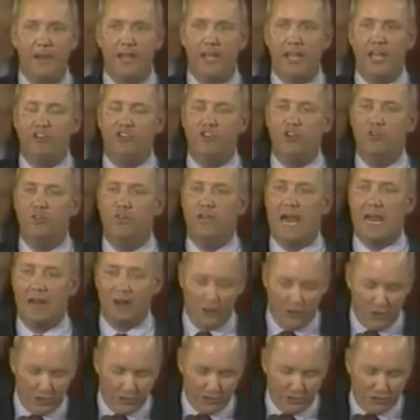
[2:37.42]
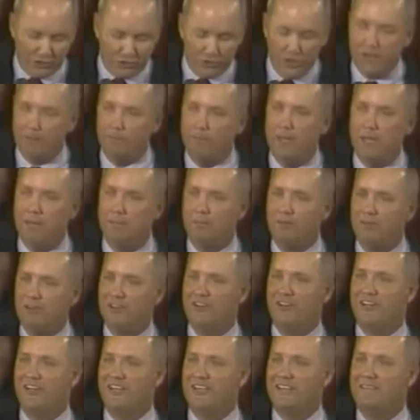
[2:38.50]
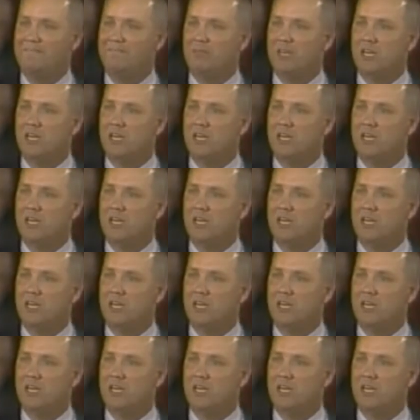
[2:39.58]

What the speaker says: is you've got to learn to treat people good.